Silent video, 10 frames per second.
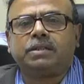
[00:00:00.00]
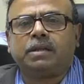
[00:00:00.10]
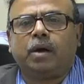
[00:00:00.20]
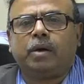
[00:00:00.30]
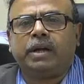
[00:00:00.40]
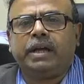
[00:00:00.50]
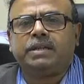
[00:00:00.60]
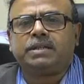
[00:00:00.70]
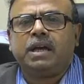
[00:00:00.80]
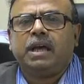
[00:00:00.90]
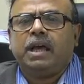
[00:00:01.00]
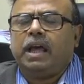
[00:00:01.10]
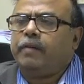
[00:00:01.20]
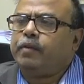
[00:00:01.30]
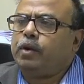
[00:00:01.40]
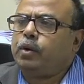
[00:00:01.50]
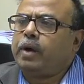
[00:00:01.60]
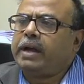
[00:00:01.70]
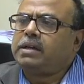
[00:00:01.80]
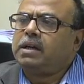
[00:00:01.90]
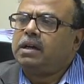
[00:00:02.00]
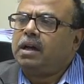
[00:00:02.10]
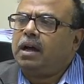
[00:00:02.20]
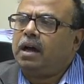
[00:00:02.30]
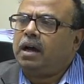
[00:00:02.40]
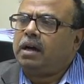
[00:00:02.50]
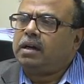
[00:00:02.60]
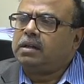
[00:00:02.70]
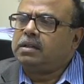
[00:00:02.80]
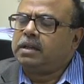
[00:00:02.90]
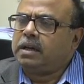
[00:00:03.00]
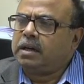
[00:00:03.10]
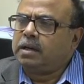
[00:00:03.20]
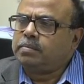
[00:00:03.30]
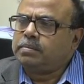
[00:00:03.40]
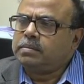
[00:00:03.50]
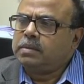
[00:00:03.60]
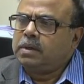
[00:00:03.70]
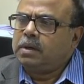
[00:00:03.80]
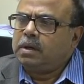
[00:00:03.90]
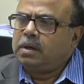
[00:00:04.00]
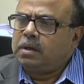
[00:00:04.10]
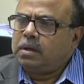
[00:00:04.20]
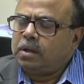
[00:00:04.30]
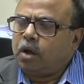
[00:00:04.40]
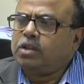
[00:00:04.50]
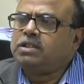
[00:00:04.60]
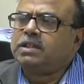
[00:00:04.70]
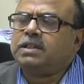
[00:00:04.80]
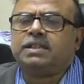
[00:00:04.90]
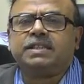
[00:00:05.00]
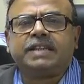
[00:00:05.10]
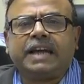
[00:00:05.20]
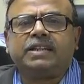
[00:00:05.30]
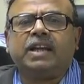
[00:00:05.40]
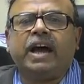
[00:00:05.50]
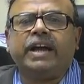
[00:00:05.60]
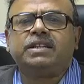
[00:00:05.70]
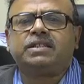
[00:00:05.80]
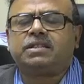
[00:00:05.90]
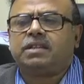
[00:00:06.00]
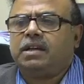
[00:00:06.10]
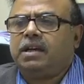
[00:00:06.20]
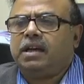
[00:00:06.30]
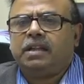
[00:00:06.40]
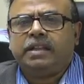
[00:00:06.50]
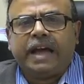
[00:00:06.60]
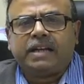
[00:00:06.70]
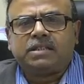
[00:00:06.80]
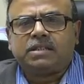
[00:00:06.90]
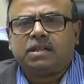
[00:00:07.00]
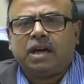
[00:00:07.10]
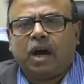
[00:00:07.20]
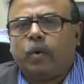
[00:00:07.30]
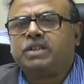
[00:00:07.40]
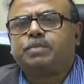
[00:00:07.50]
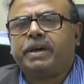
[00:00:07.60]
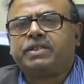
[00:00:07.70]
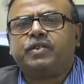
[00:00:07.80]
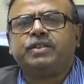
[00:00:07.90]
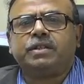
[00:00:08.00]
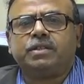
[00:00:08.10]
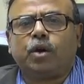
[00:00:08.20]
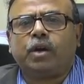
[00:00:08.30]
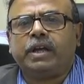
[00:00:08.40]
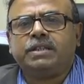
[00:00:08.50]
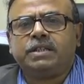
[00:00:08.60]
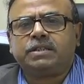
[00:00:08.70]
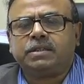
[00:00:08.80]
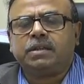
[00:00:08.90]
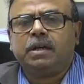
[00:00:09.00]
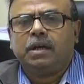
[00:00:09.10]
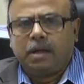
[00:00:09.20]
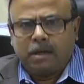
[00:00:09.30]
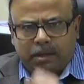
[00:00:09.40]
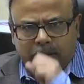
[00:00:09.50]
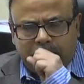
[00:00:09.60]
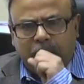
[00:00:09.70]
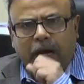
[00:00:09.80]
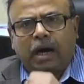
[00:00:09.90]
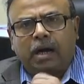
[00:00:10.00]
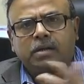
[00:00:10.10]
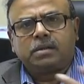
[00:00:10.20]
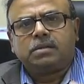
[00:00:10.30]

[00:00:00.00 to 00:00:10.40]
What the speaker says: nowadays, if you look at the launchers, the satellites that our Space Research Organization are